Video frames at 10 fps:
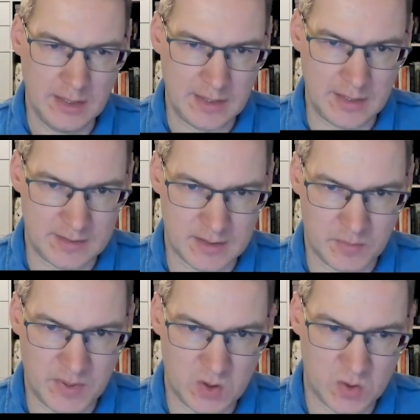It's a
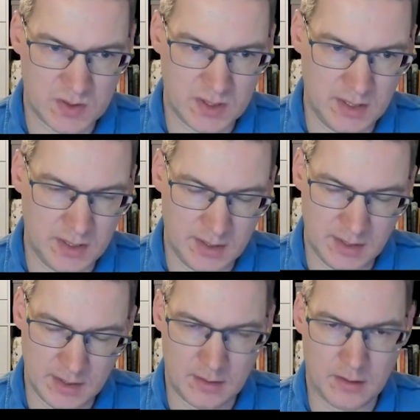
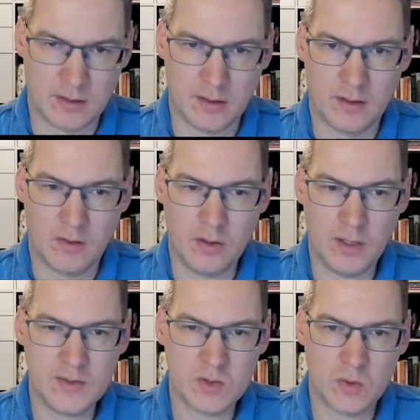B2C
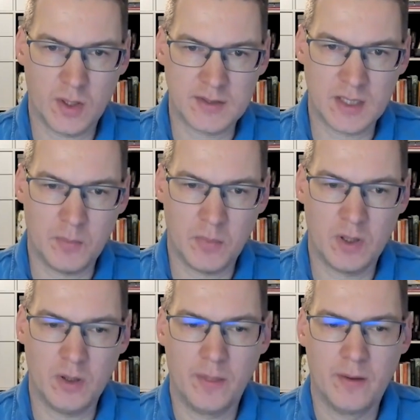online store
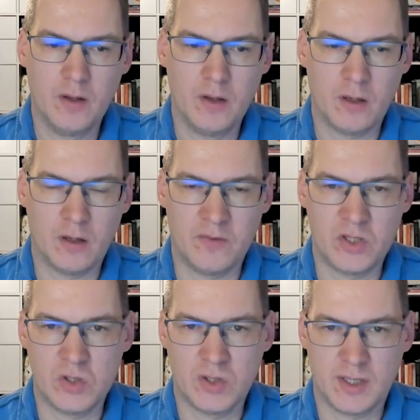example,
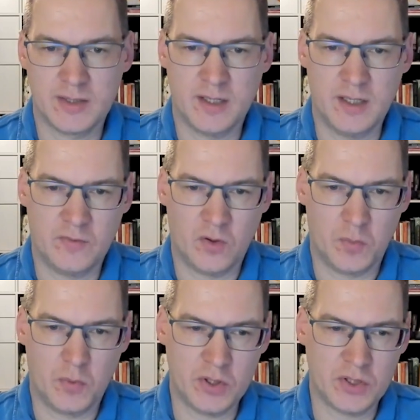which you can take for
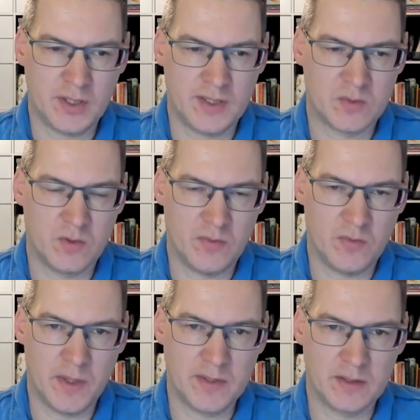your project as a
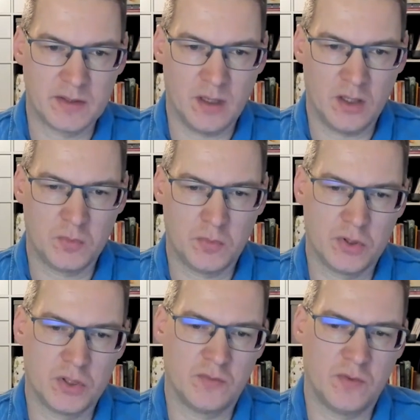reference and start your
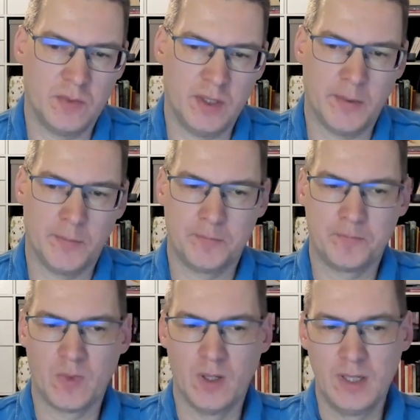project from there.
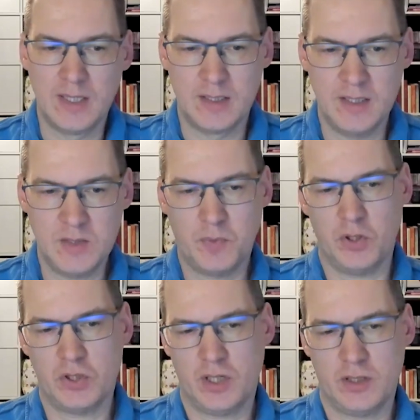This
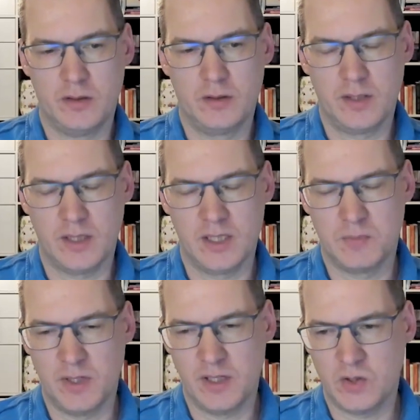project is
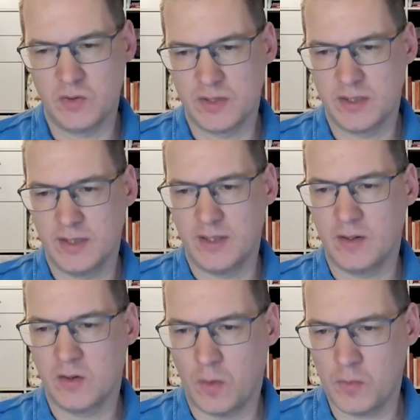built using
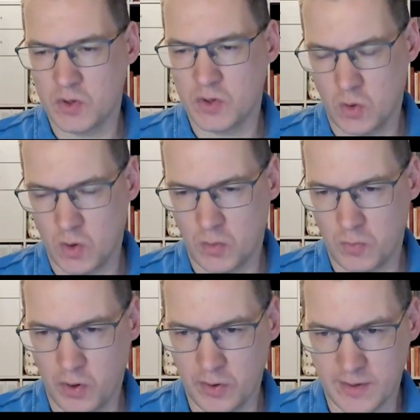the Commerce Core
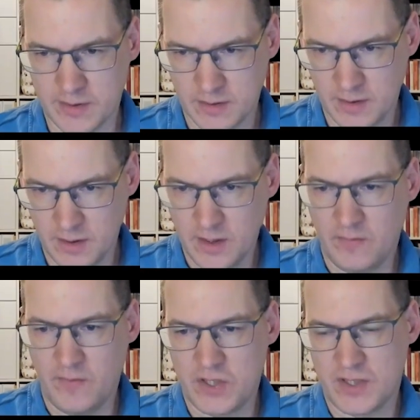Components,
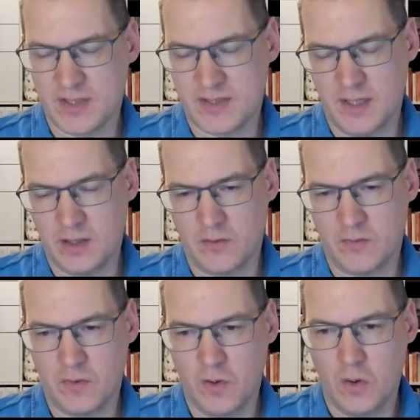which is a set
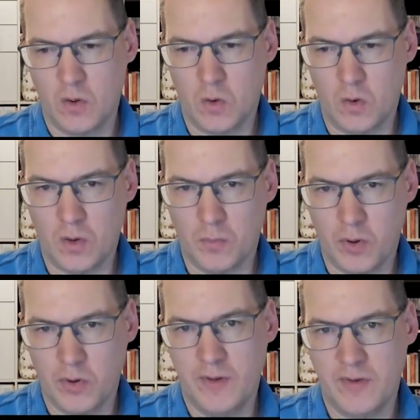of core
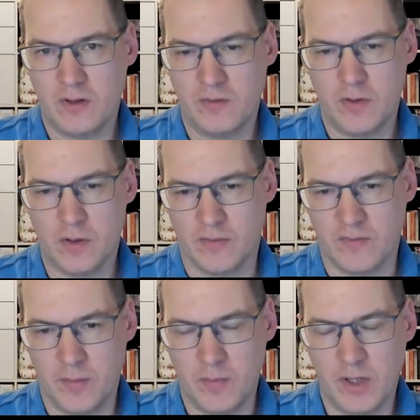components. And if you are
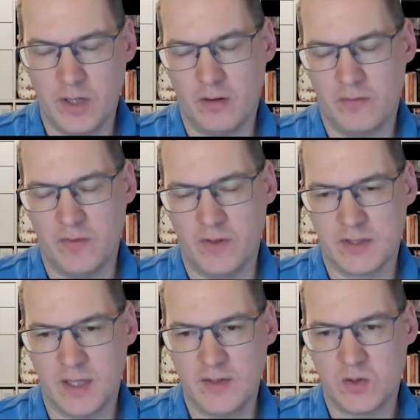familiar with the
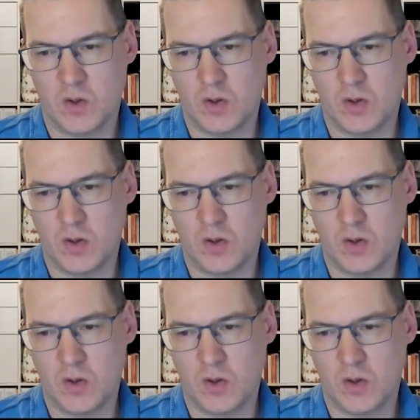sites core